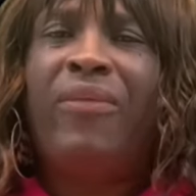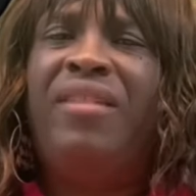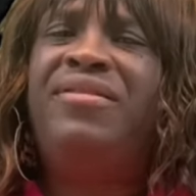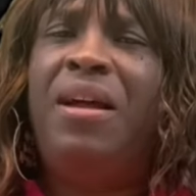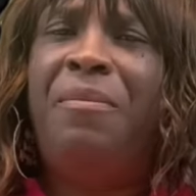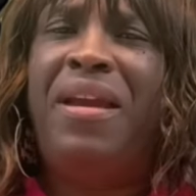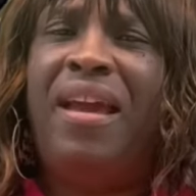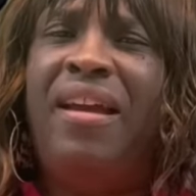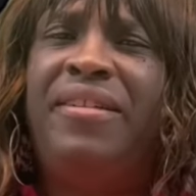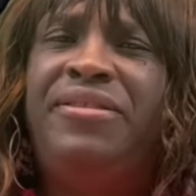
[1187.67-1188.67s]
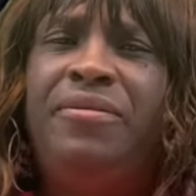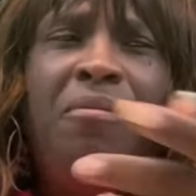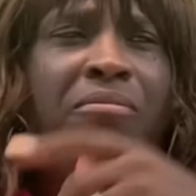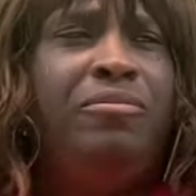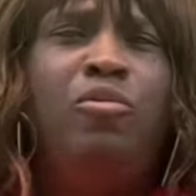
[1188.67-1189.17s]
Some may ask,
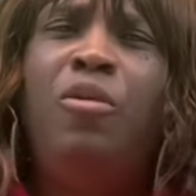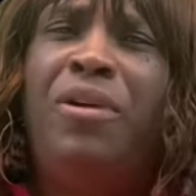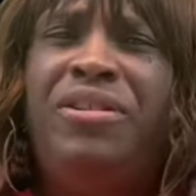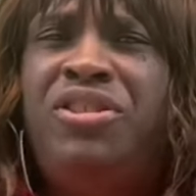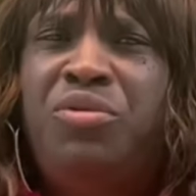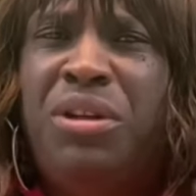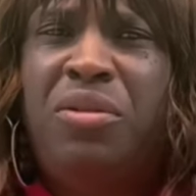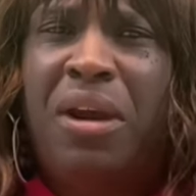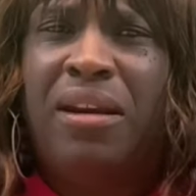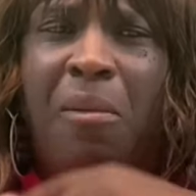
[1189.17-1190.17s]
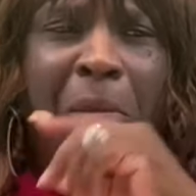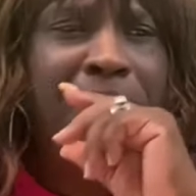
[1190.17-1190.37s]
well, what is street credit?